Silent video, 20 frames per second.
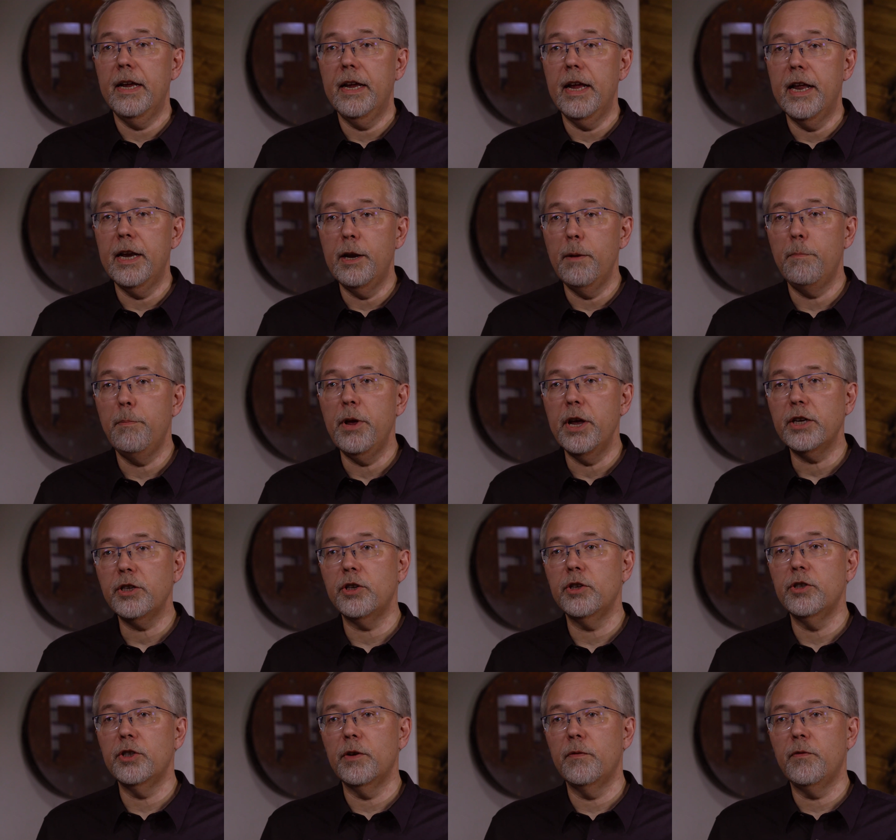and
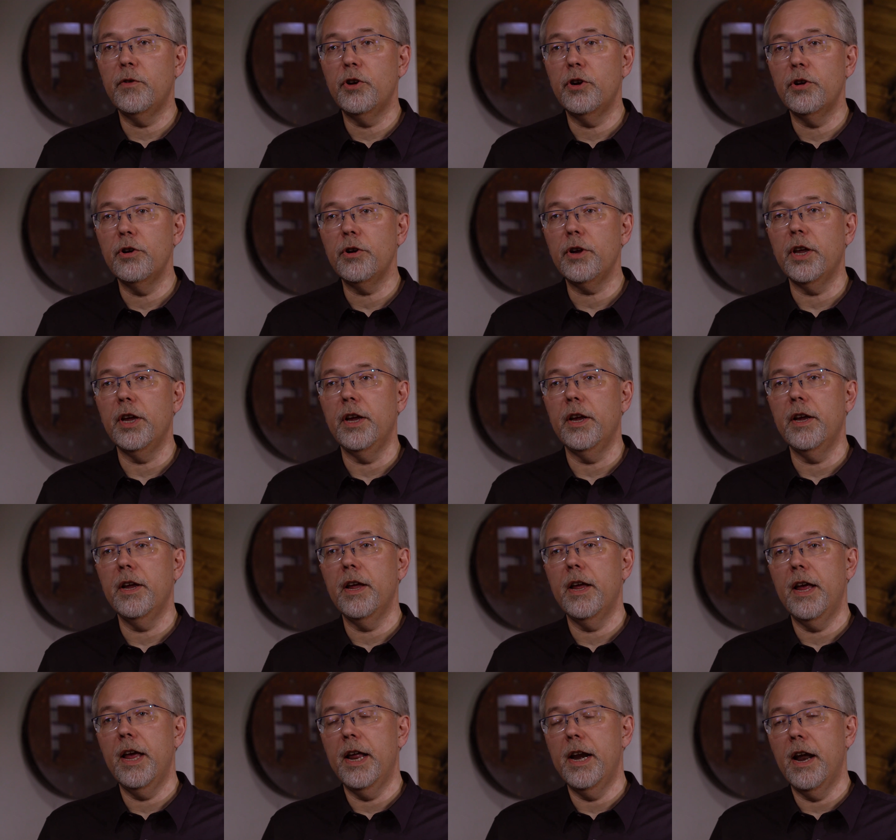depictions of
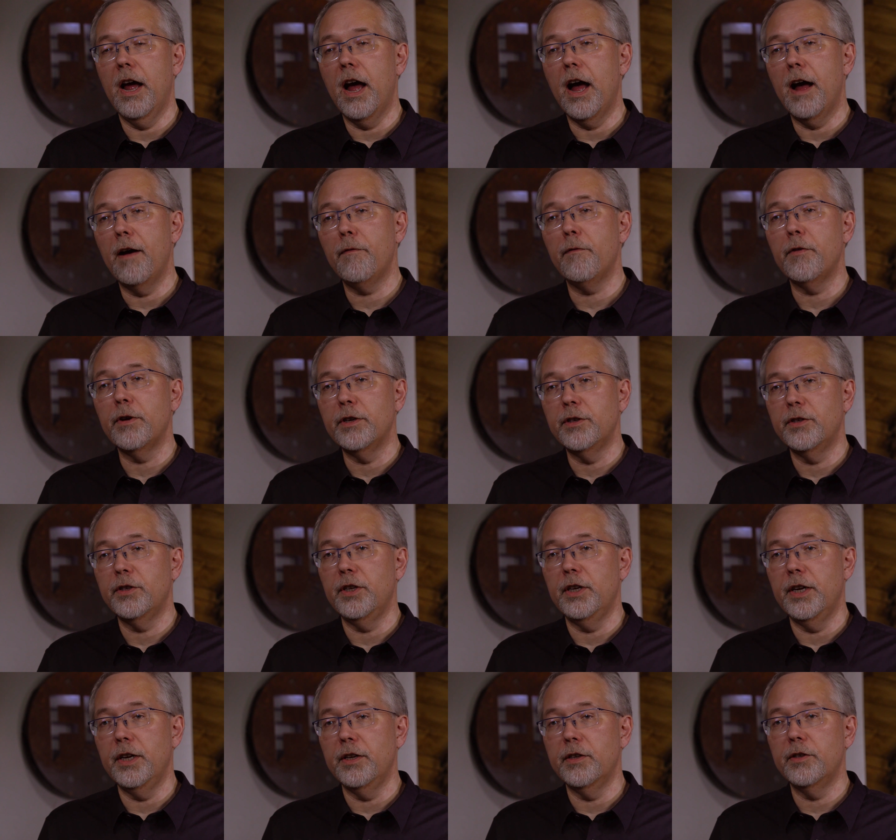cooking and offering
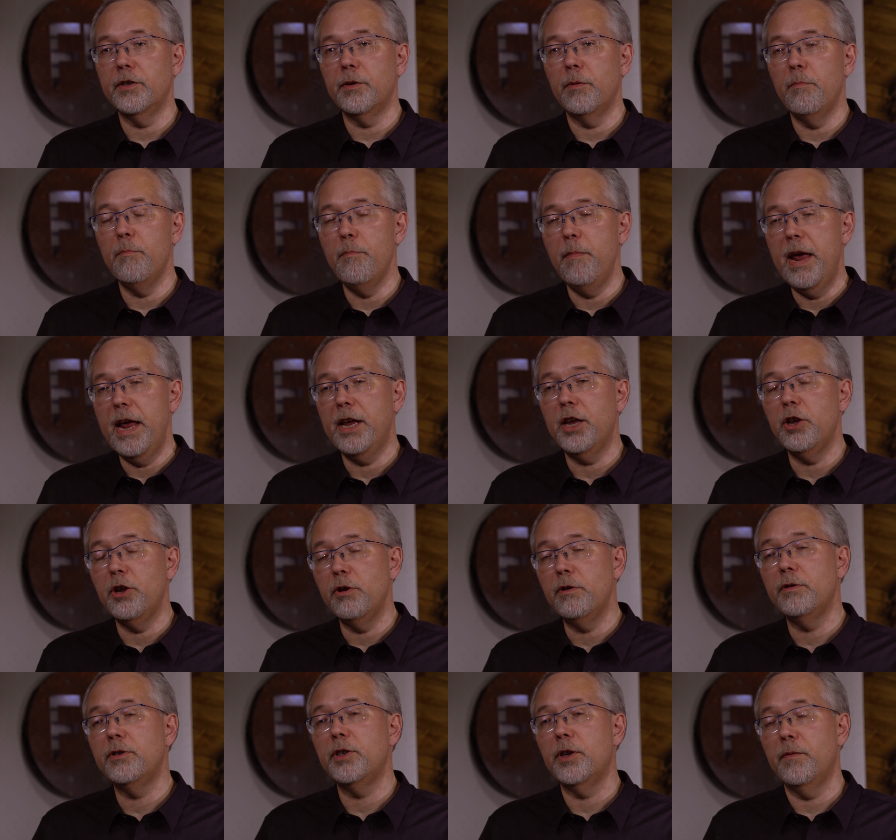scenes make
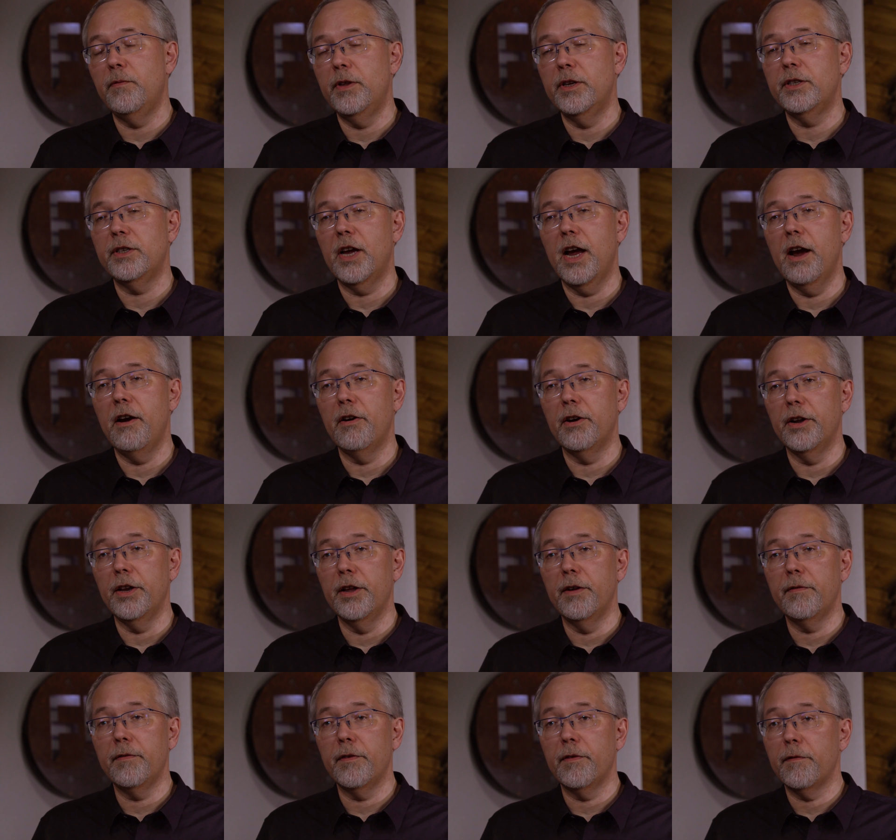use of this
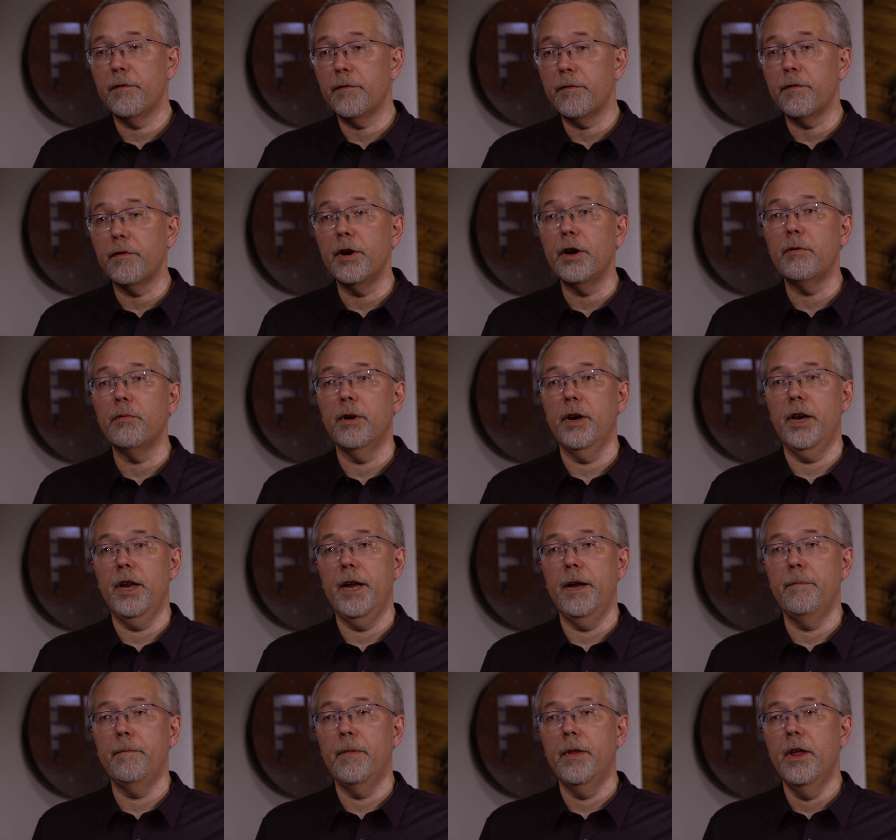hieroglyph frequently.
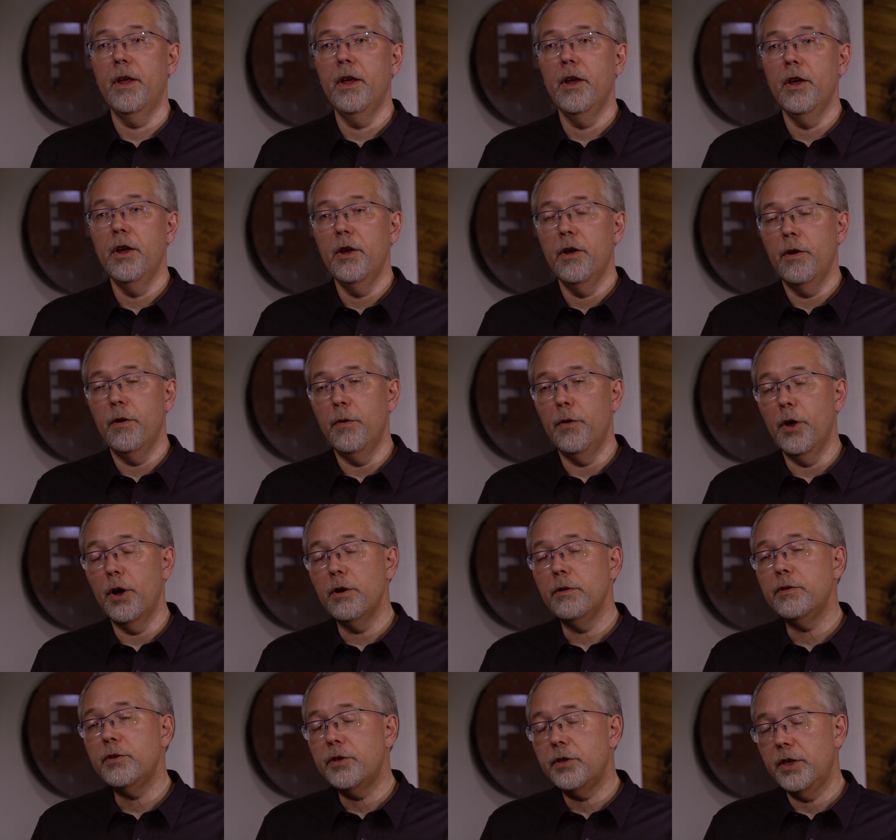
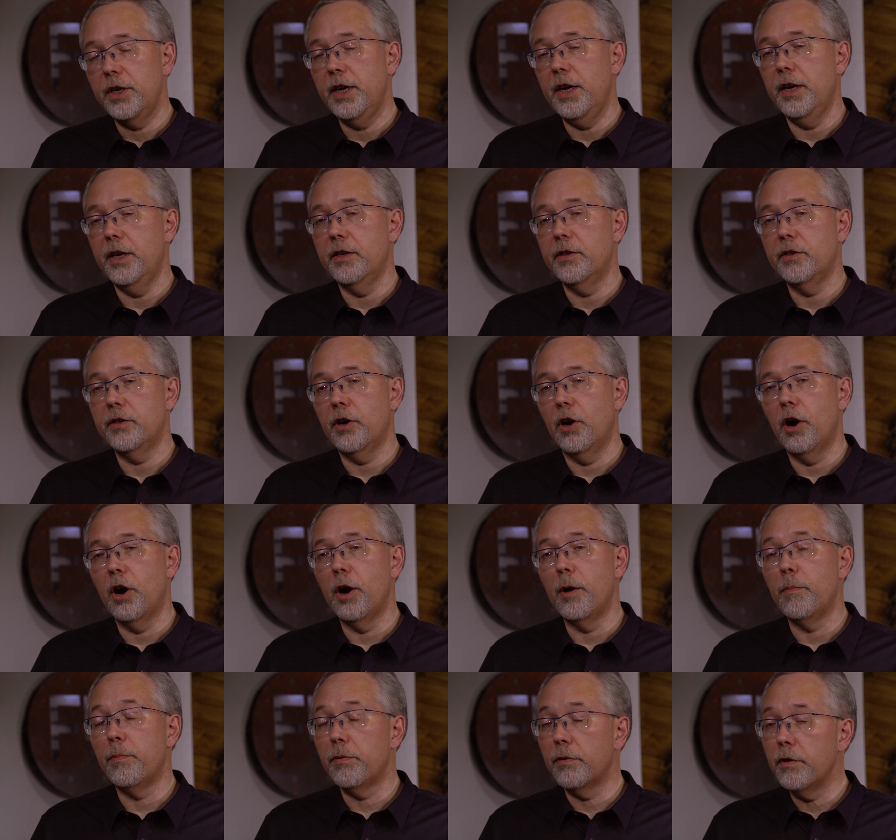Those scenes
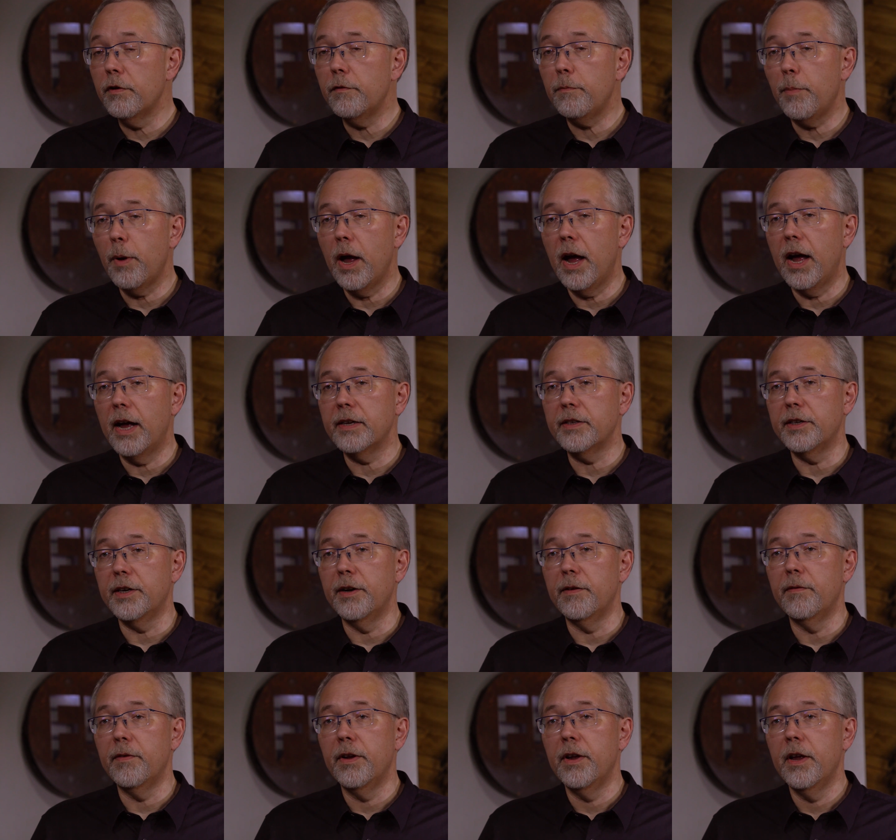are proof
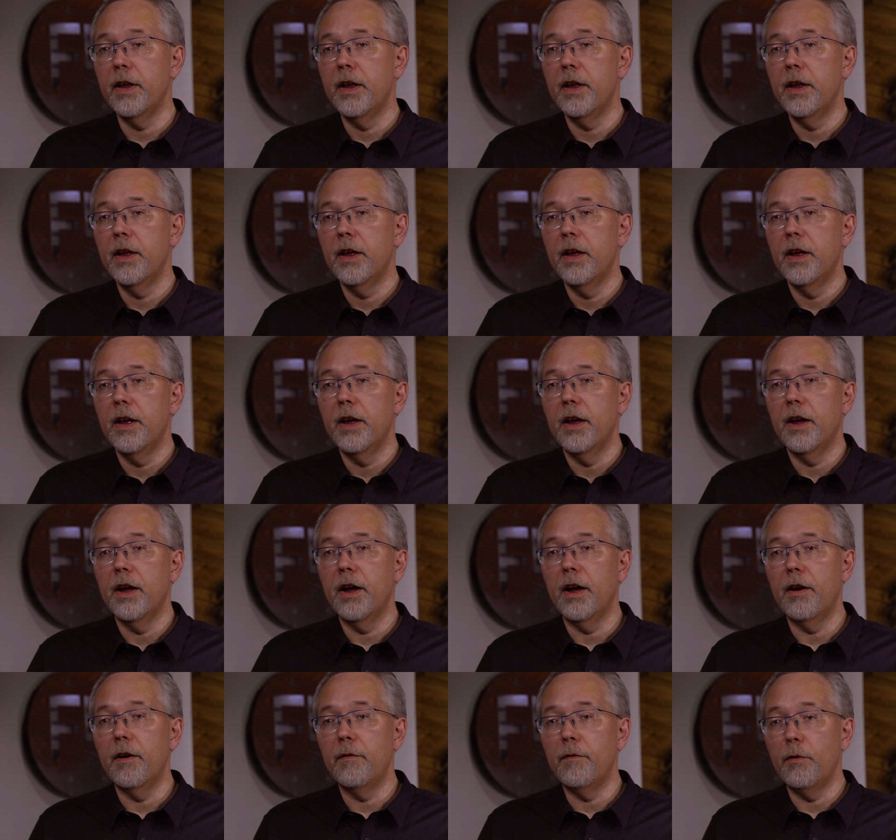positive
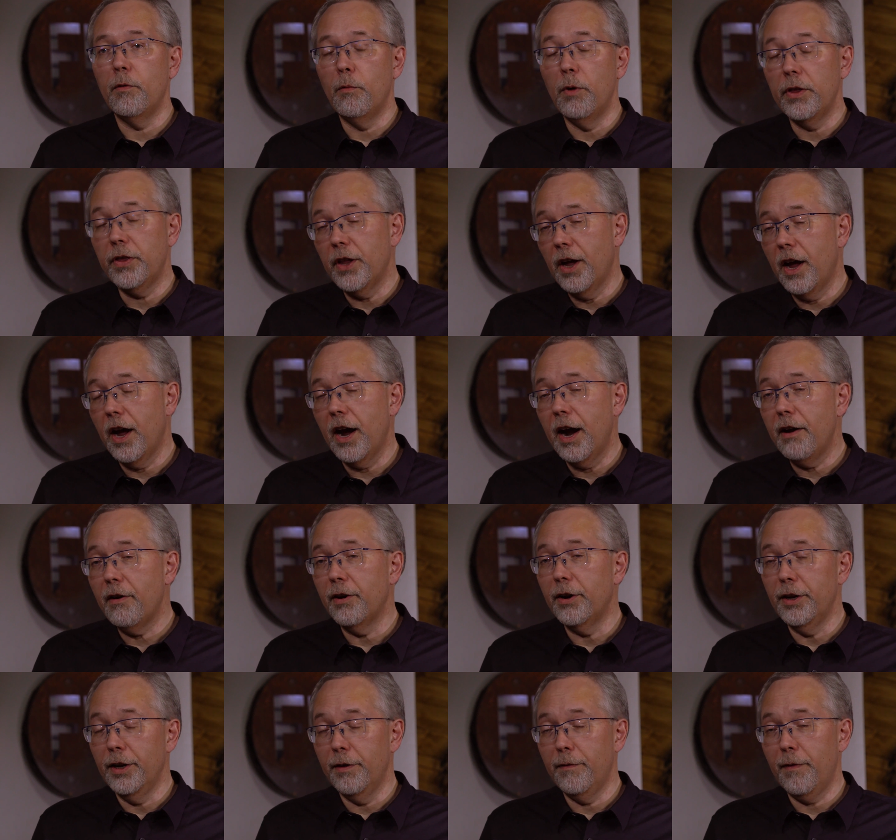of what the
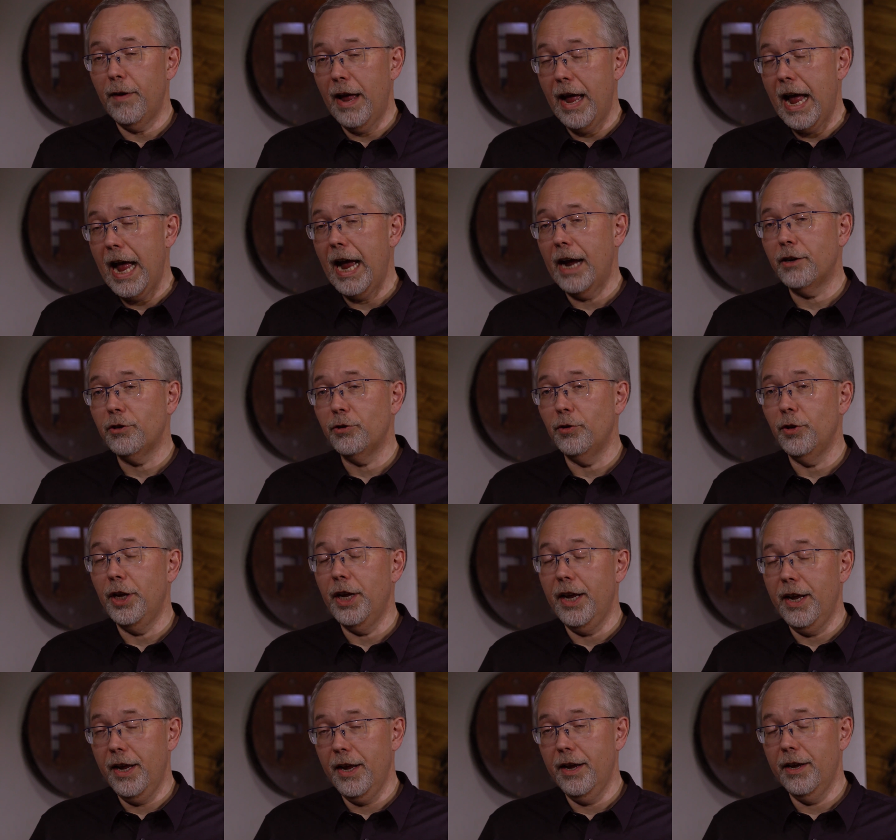hieroglyph actually
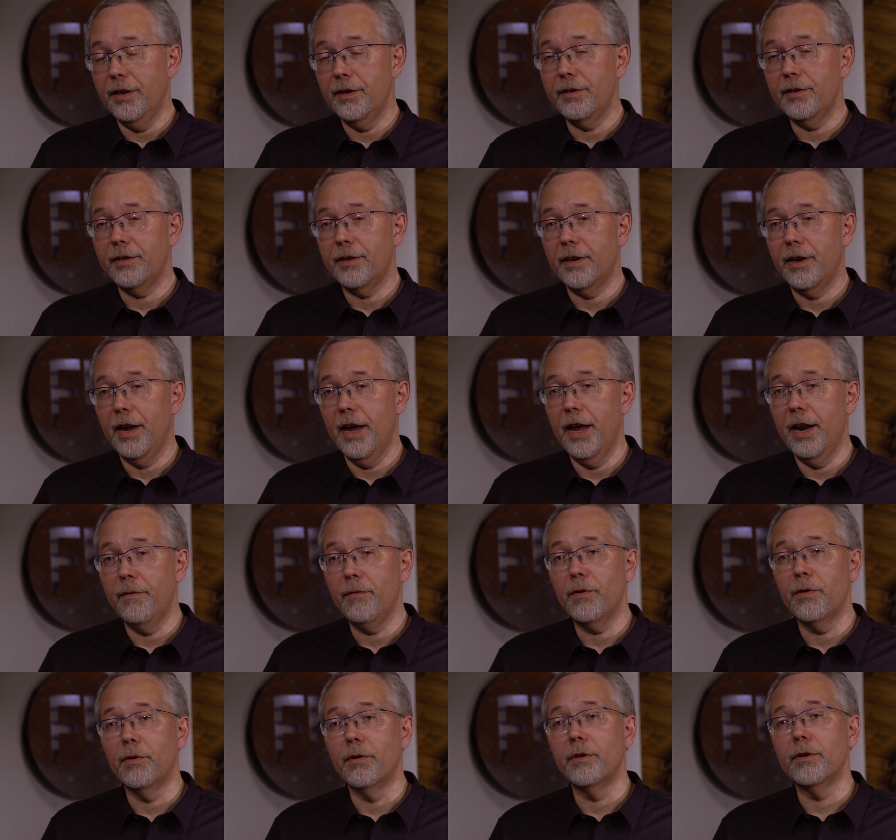is and, of
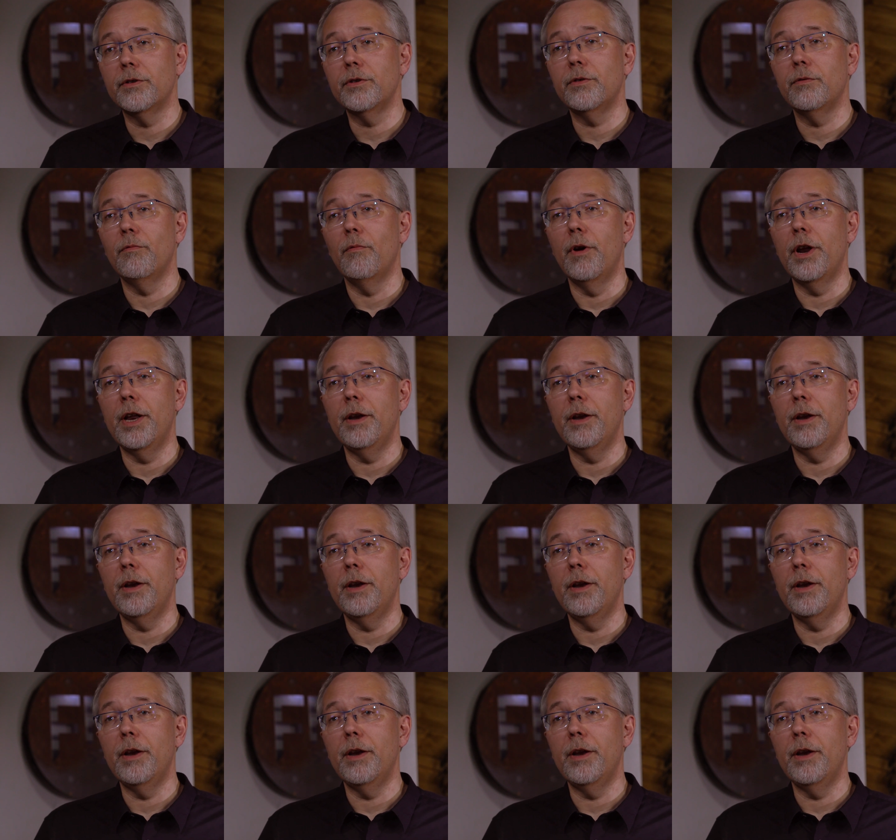course, what